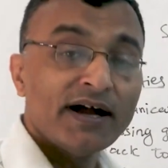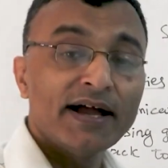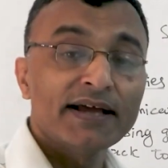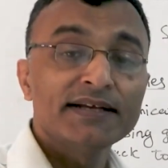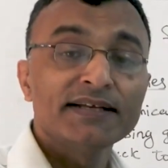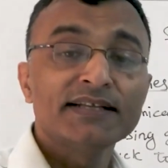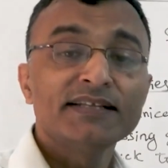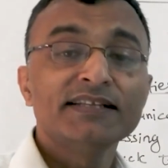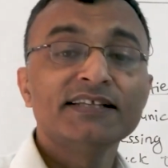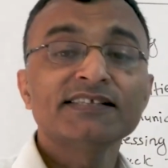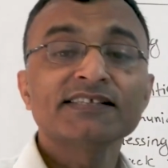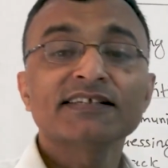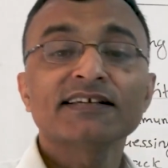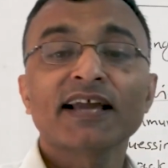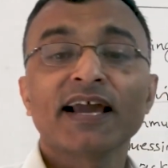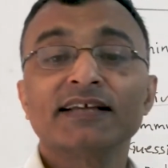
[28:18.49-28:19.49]
And in this
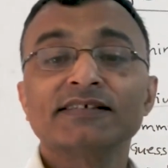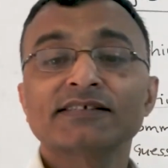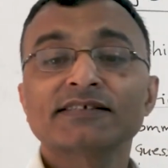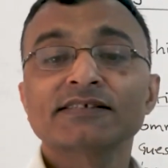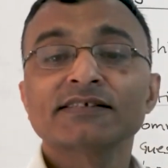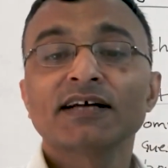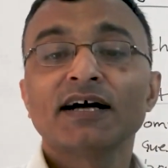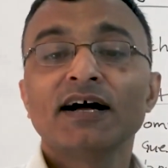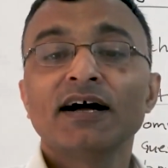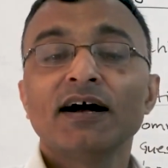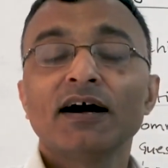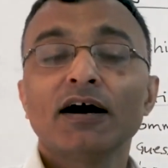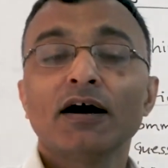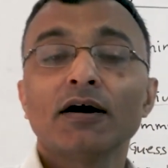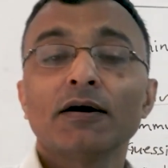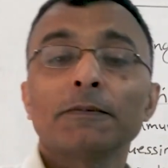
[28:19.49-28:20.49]
case,
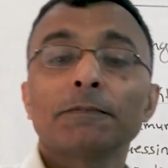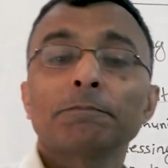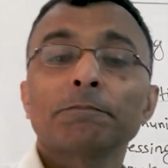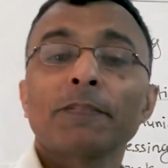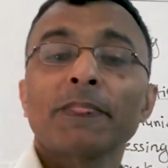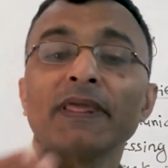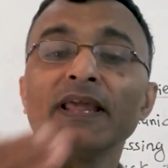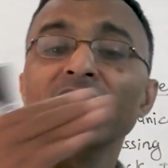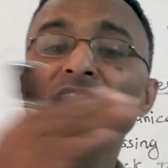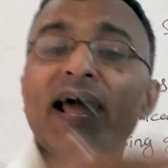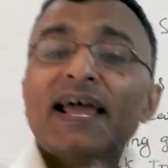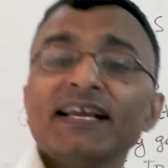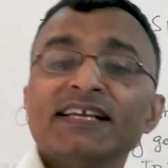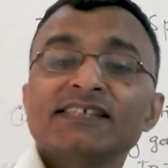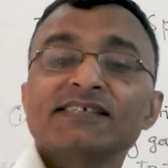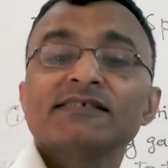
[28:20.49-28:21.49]
he
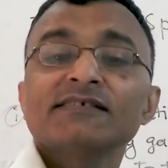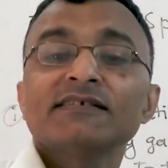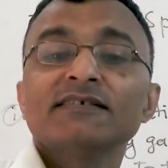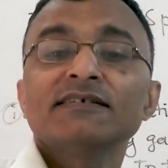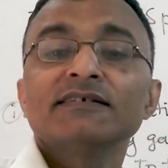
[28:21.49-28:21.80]
likes